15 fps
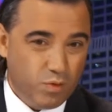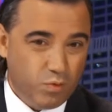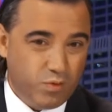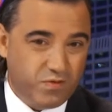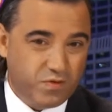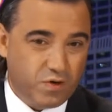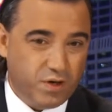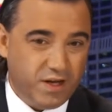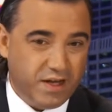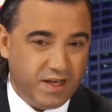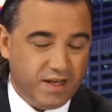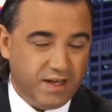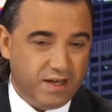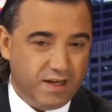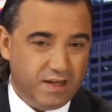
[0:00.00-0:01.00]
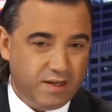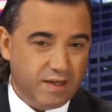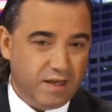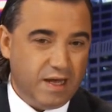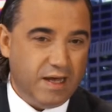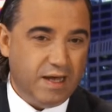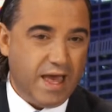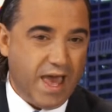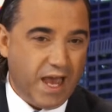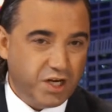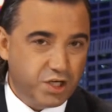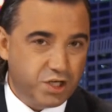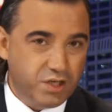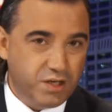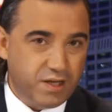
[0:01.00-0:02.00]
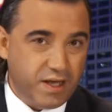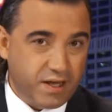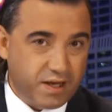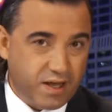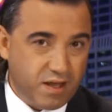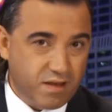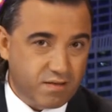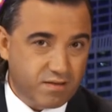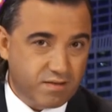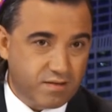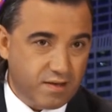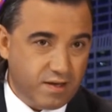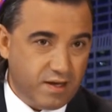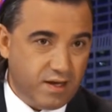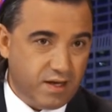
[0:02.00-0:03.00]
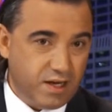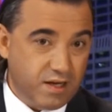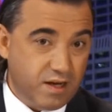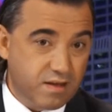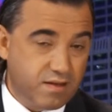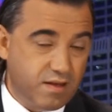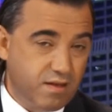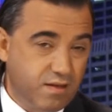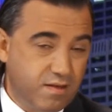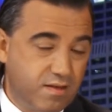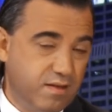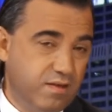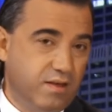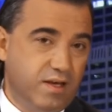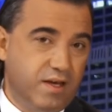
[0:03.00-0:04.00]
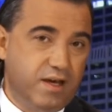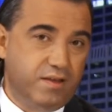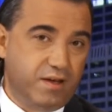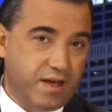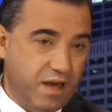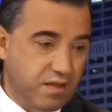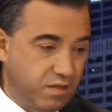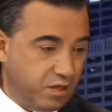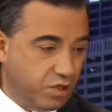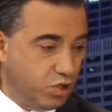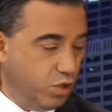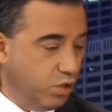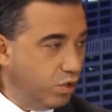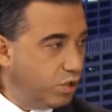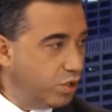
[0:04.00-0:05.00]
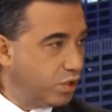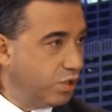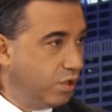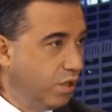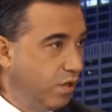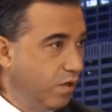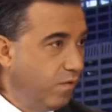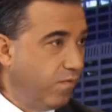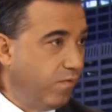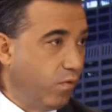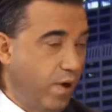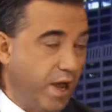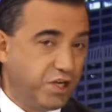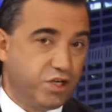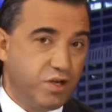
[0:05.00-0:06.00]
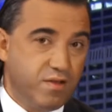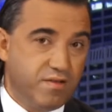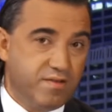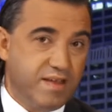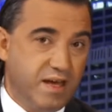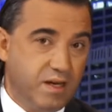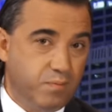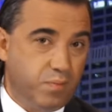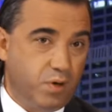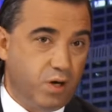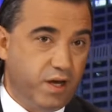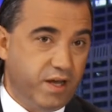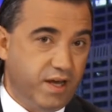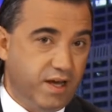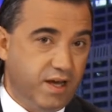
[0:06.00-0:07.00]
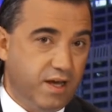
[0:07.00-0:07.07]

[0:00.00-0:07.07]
We've got a action against, in essence, the Catholic Church for actions done by